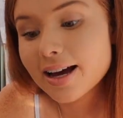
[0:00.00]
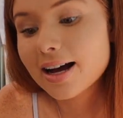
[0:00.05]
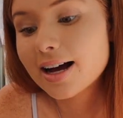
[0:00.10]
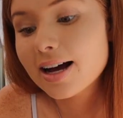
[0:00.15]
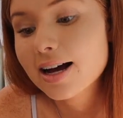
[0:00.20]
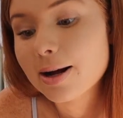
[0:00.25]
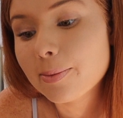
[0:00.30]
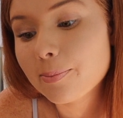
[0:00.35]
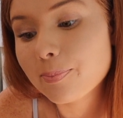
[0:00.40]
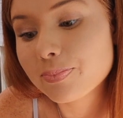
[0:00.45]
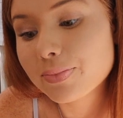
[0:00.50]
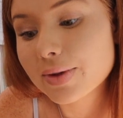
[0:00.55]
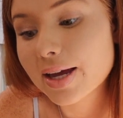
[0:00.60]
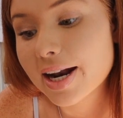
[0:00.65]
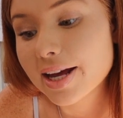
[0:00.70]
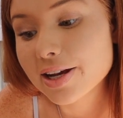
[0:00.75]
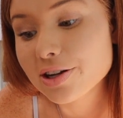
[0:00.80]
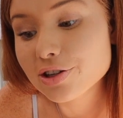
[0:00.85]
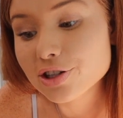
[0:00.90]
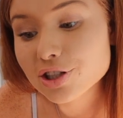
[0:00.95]

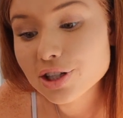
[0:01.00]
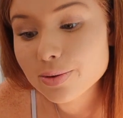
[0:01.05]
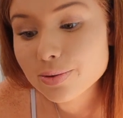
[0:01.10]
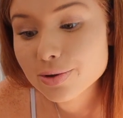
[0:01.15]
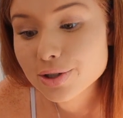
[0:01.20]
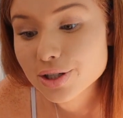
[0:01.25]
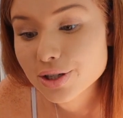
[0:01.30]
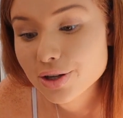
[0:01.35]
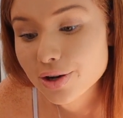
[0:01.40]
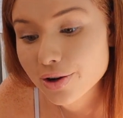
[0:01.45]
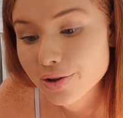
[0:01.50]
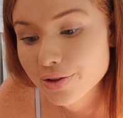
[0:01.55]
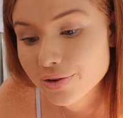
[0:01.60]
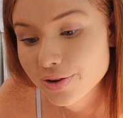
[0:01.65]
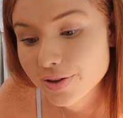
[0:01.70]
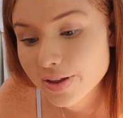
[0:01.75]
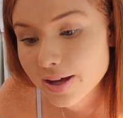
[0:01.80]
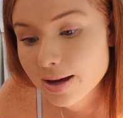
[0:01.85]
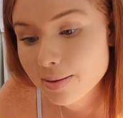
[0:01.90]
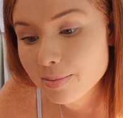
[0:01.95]
and I usually will just go
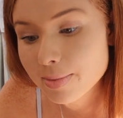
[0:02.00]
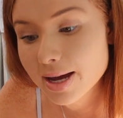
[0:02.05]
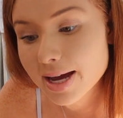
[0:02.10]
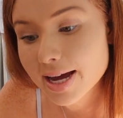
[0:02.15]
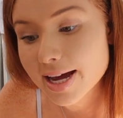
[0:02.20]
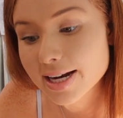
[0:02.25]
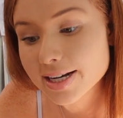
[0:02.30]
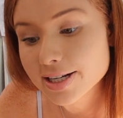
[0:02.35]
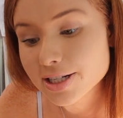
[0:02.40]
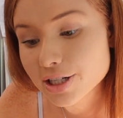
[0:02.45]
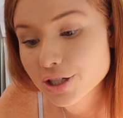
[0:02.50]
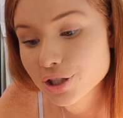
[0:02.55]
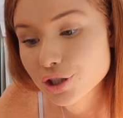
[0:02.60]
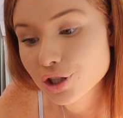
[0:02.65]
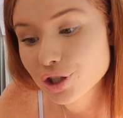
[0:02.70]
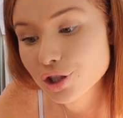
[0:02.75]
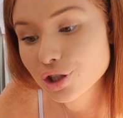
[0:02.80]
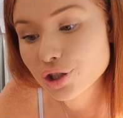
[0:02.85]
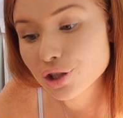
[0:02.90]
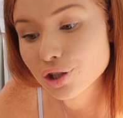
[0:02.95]
through them and
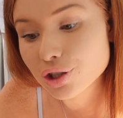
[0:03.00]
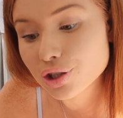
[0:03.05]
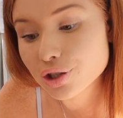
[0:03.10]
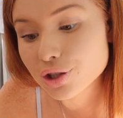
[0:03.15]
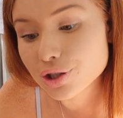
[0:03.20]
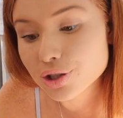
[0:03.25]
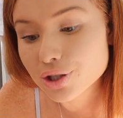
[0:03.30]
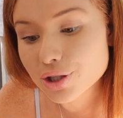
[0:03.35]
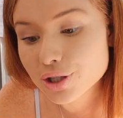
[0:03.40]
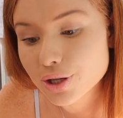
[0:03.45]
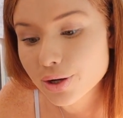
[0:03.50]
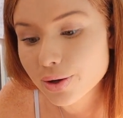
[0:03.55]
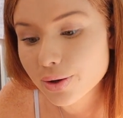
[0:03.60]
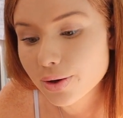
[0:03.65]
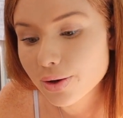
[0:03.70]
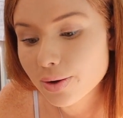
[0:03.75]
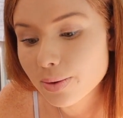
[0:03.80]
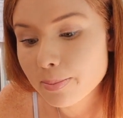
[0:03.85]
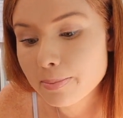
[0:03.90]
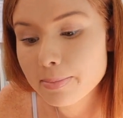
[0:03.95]
choose
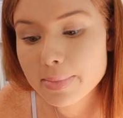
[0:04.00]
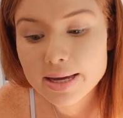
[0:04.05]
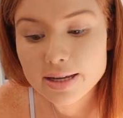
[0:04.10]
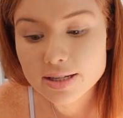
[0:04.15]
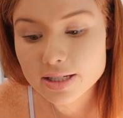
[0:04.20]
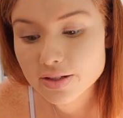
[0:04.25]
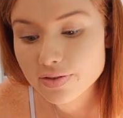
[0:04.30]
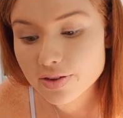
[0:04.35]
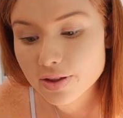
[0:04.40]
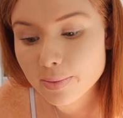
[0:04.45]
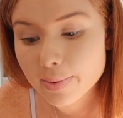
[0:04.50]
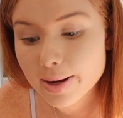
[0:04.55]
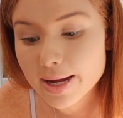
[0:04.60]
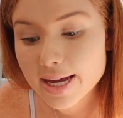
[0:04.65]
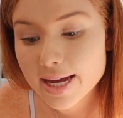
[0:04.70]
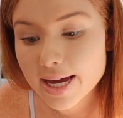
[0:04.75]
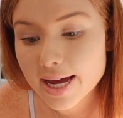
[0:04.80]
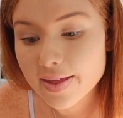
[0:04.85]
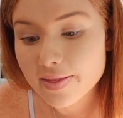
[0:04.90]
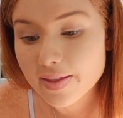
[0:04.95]
meals for the
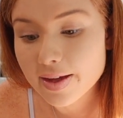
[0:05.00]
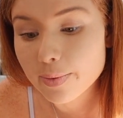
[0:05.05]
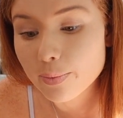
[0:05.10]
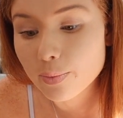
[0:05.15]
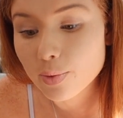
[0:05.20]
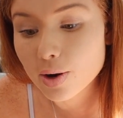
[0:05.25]
week and then